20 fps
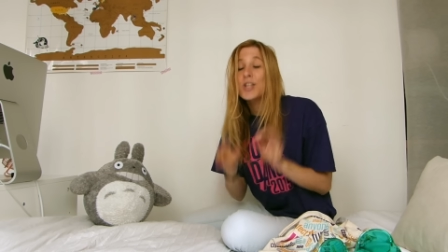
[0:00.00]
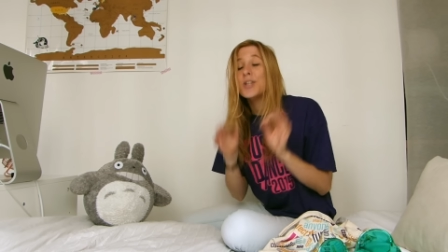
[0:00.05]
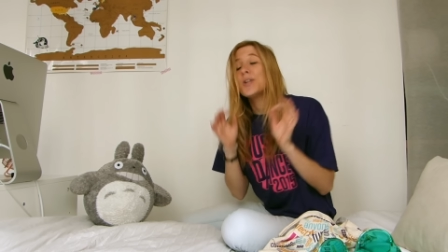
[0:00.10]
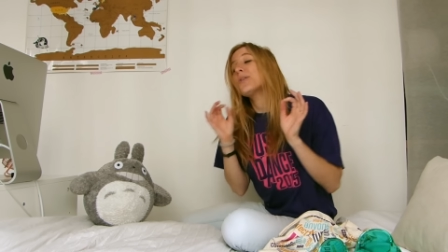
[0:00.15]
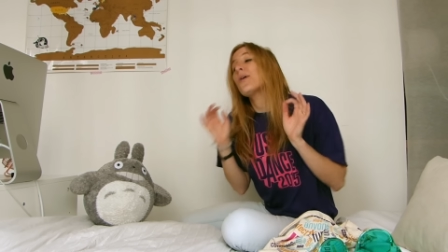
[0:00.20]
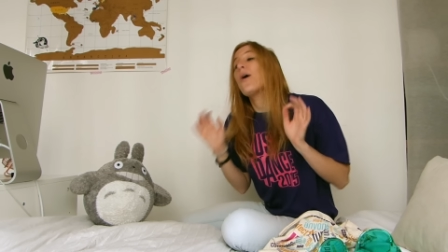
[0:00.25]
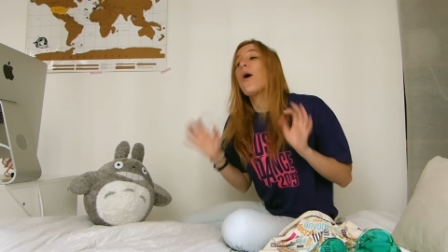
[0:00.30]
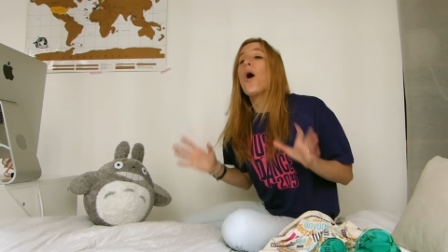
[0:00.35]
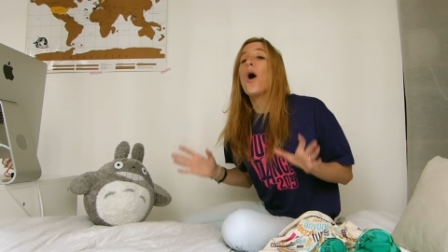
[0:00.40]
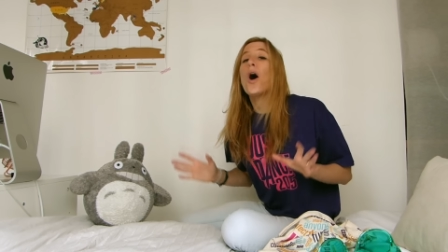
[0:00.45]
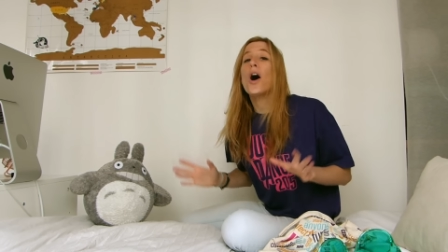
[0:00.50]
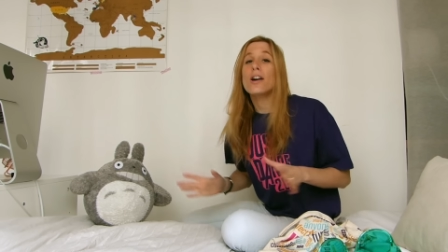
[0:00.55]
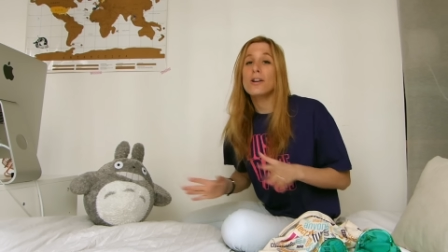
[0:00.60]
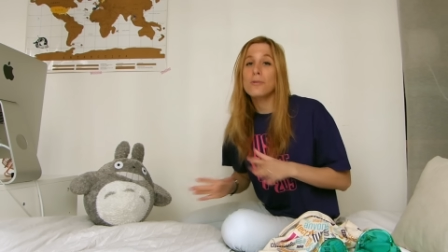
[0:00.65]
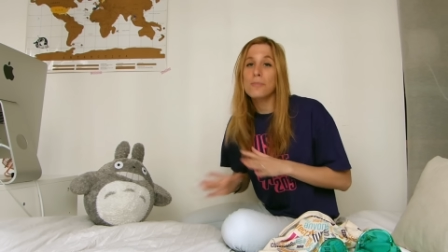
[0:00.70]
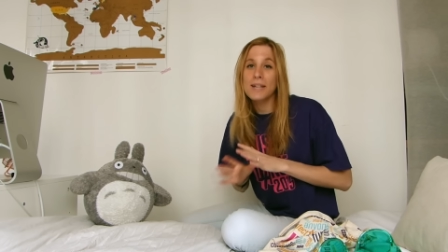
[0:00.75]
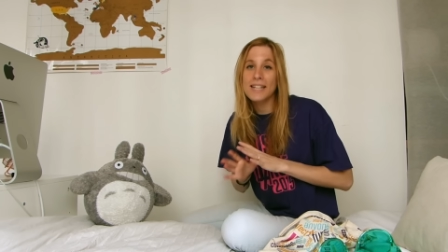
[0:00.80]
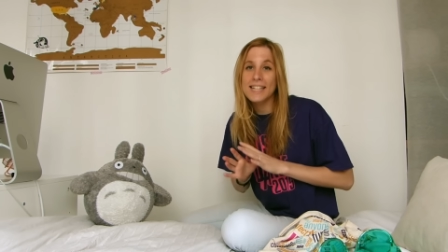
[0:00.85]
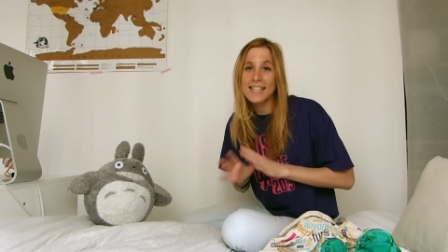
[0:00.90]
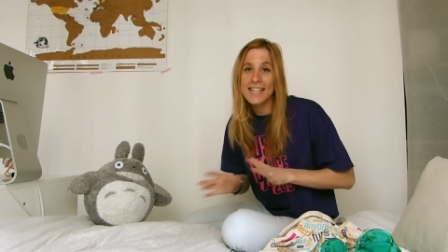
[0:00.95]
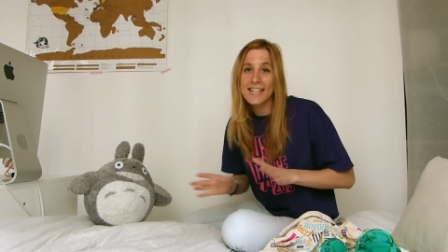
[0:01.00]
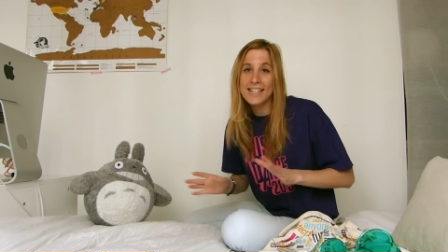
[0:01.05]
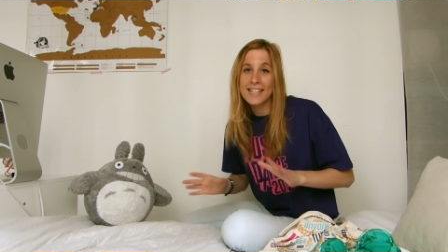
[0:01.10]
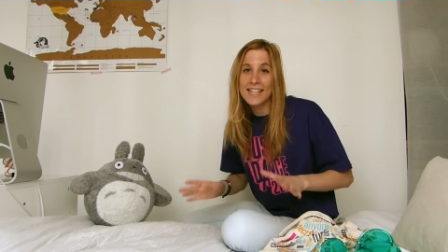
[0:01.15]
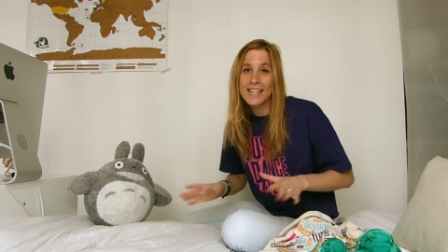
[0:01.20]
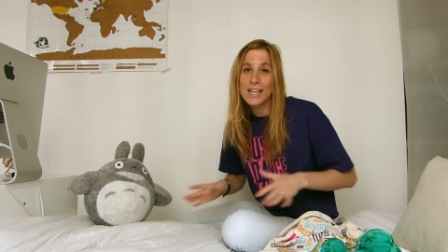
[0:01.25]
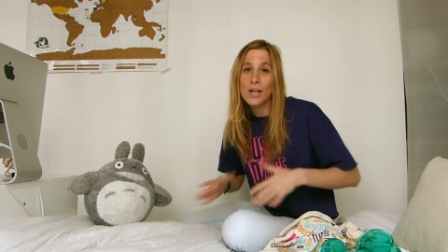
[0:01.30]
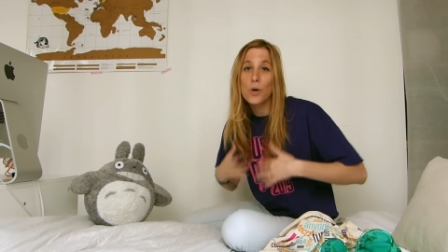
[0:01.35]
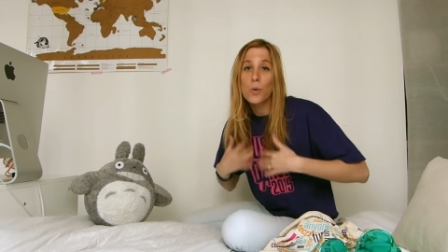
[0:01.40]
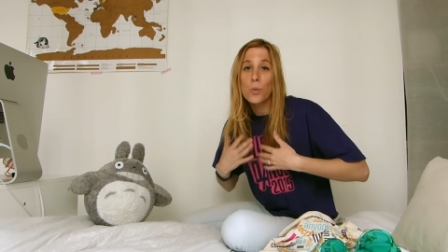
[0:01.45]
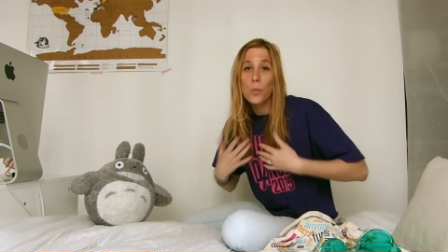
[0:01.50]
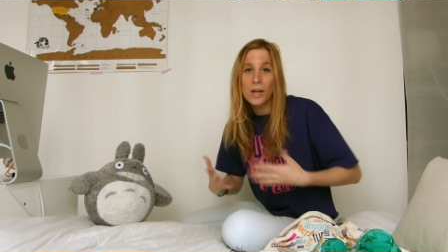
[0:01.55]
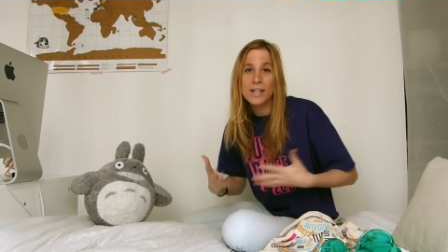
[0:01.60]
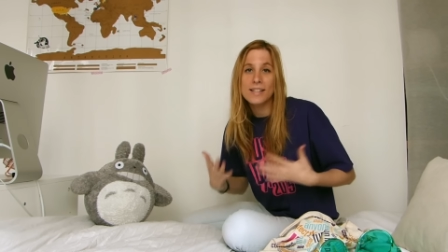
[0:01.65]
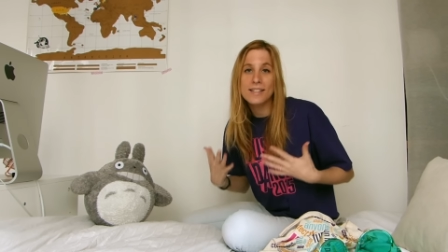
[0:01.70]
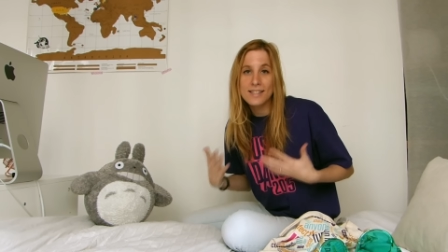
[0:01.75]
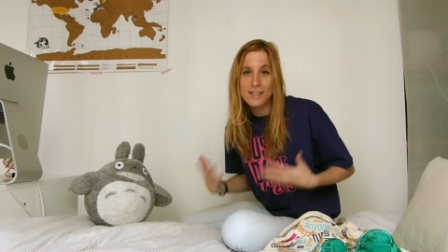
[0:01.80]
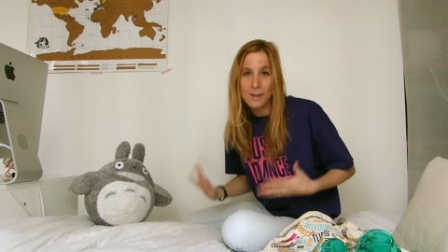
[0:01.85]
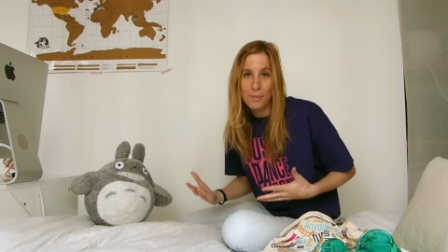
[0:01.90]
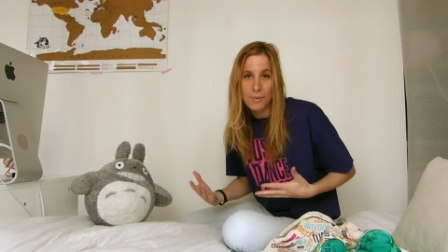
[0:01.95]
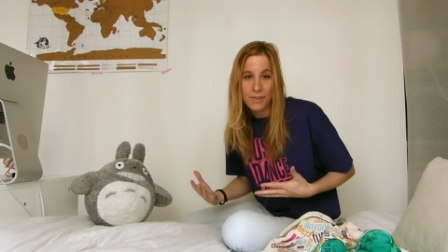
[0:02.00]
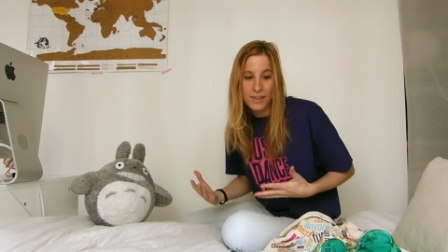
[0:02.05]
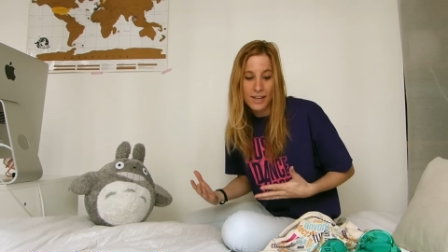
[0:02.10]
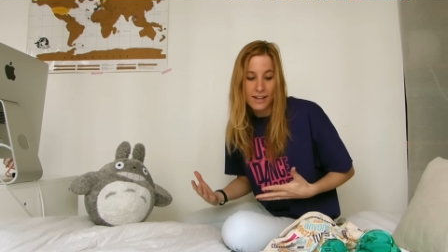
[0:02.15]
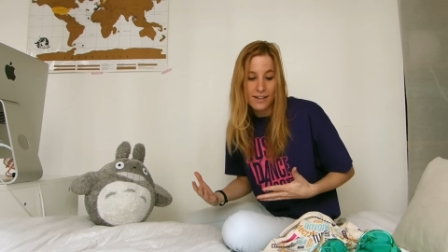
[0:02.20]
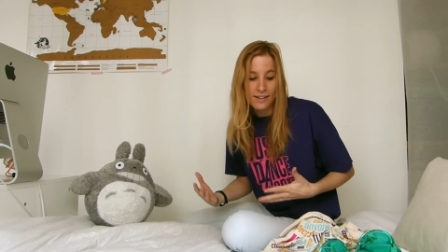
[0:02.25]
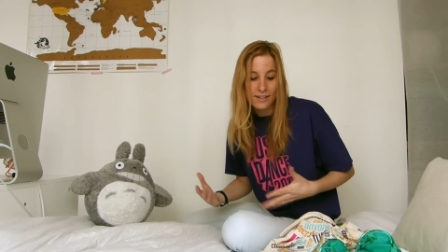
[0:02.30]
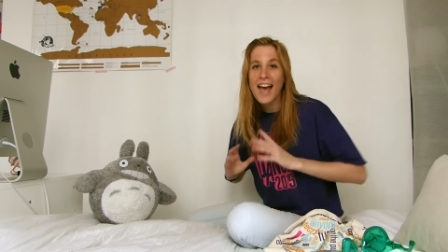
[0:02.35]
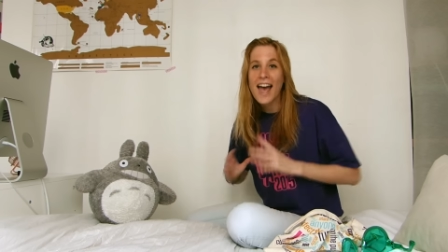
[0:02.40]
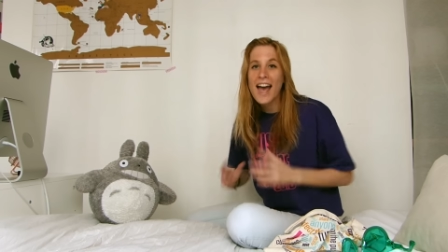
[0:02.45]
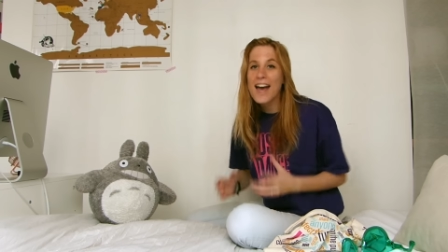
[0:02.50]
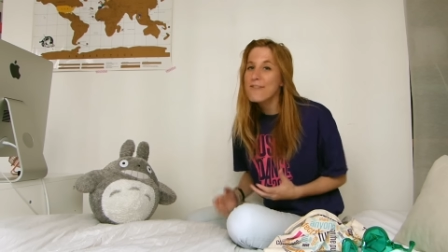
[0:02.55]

you automatically win something.